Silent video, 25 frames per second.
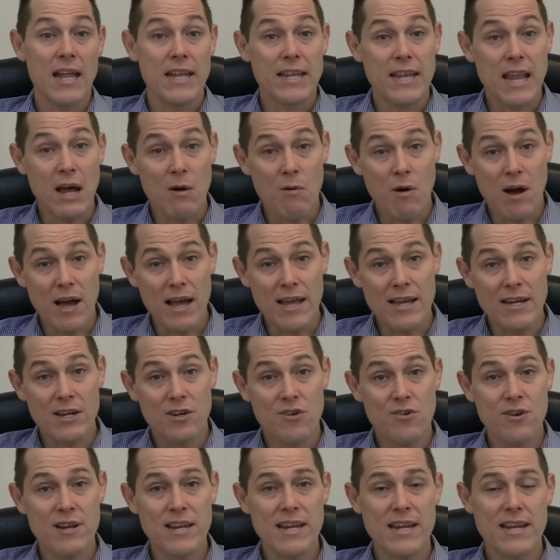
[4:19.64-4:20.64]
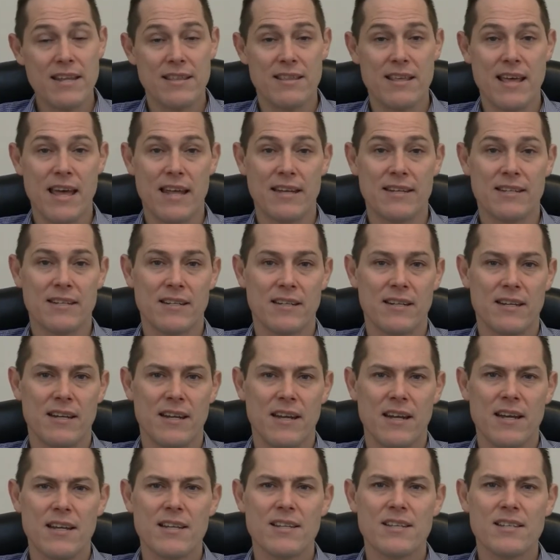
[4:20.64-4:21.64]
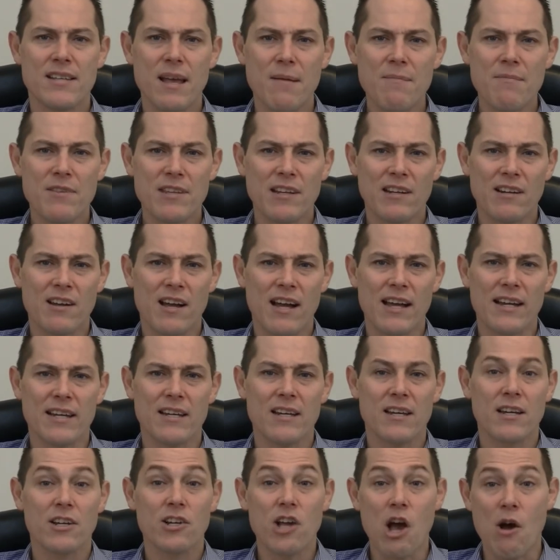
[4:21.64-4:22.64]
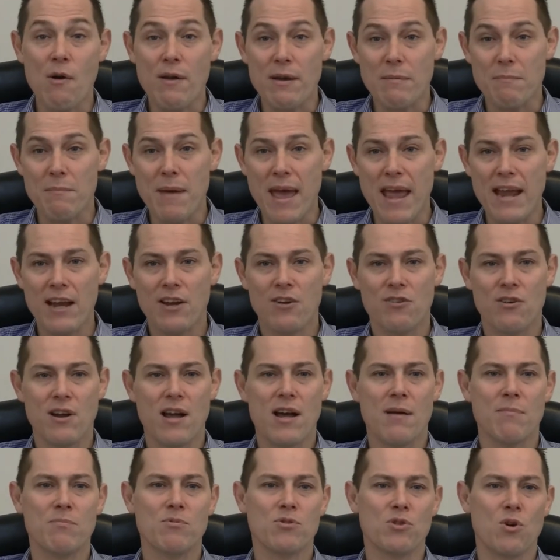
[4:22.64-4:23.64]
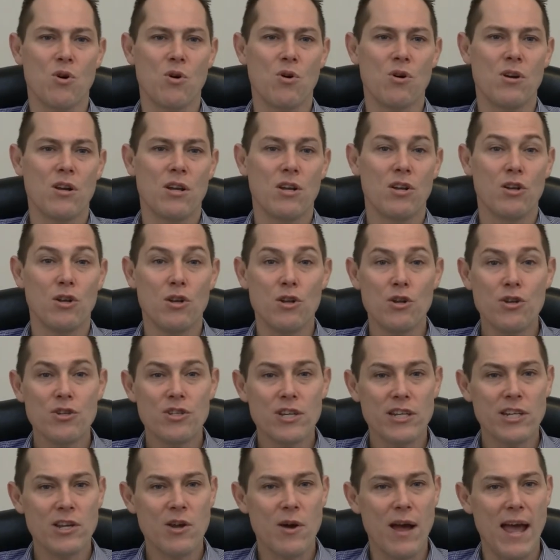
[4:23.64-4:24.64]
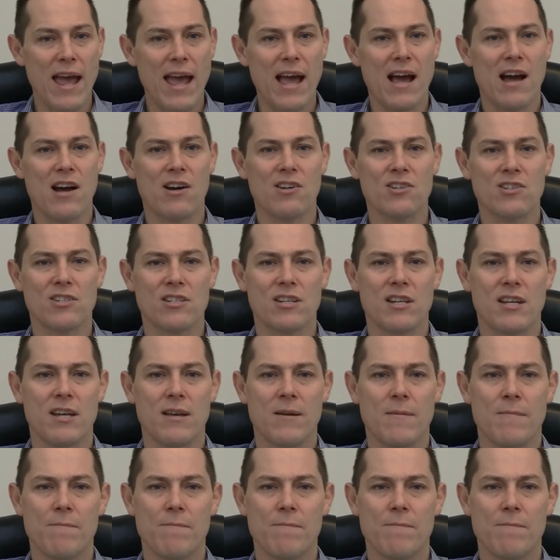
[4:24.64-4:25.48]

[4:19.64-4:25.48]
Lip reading: Now I agree that something like going bankrupt or losing your house